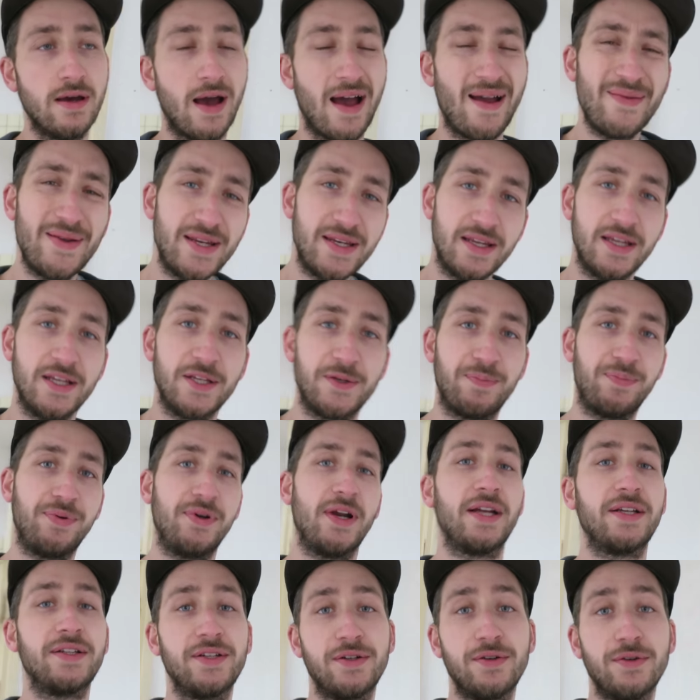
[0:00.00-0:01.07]
I mean, it's
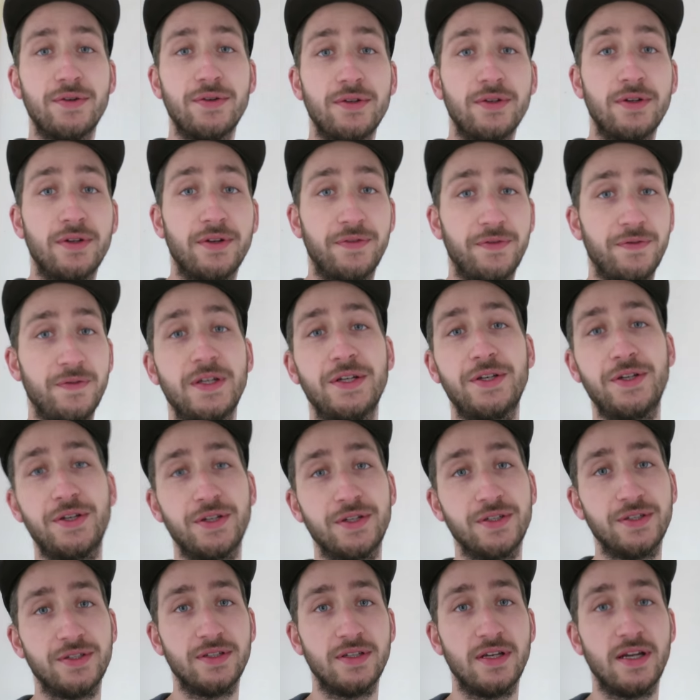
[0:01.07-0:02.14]
practical,
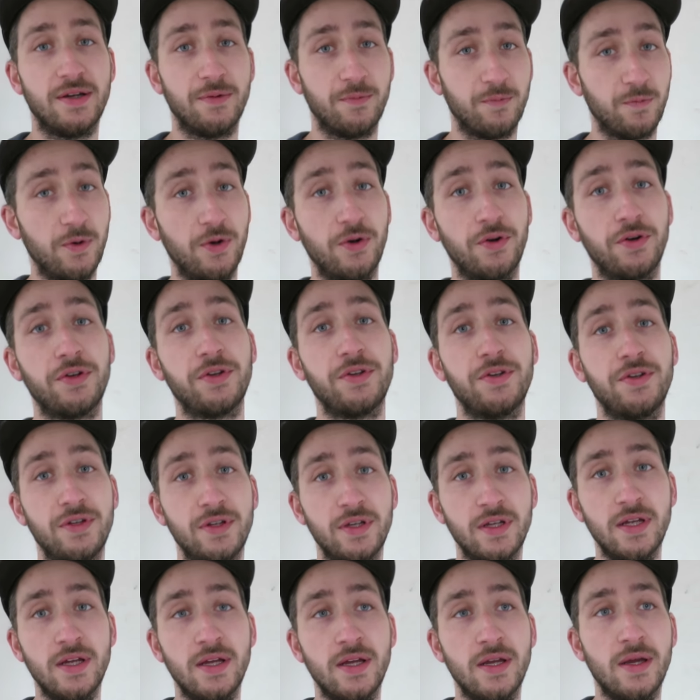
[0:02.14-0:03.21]
efficient and it works,
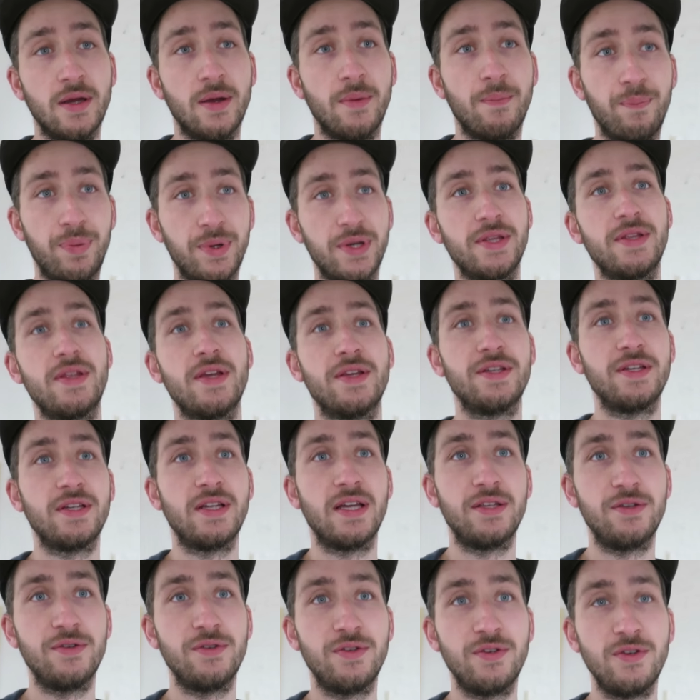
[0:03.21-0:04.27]
but it doesn't
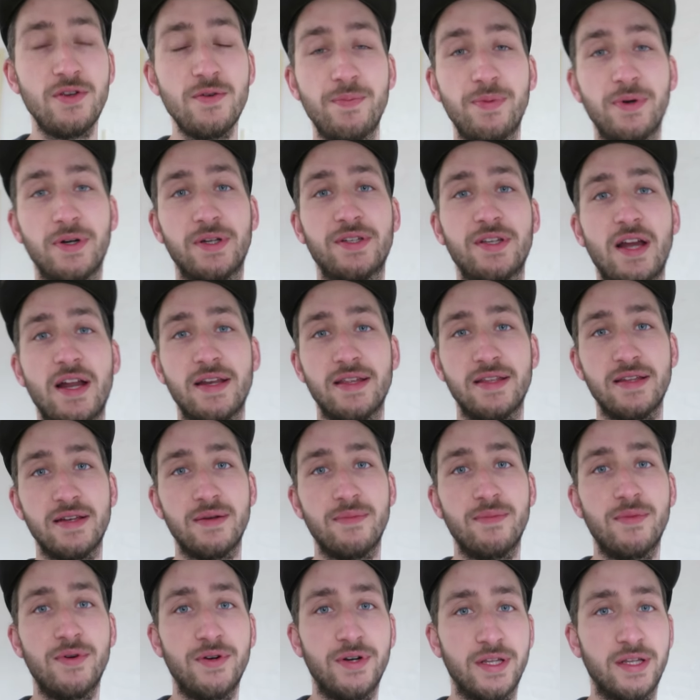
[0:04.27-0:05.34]
get you super excited in
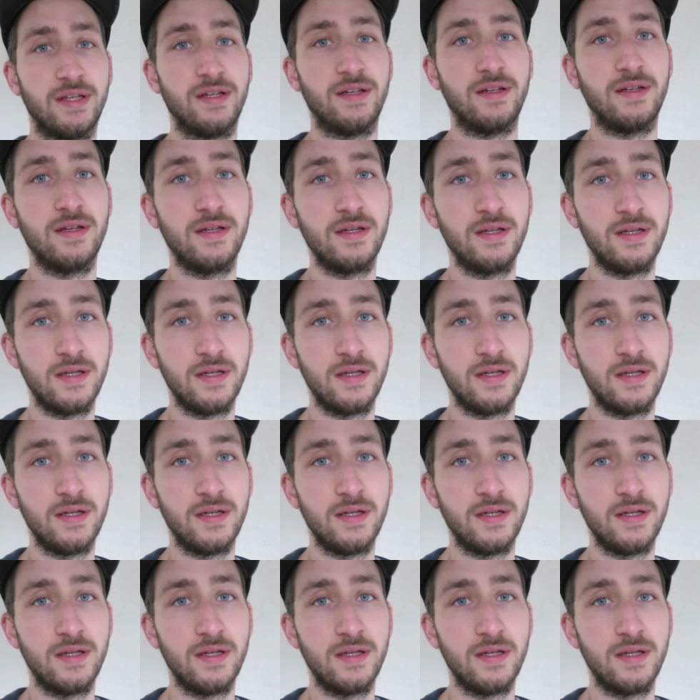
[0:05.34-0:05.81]
the morning.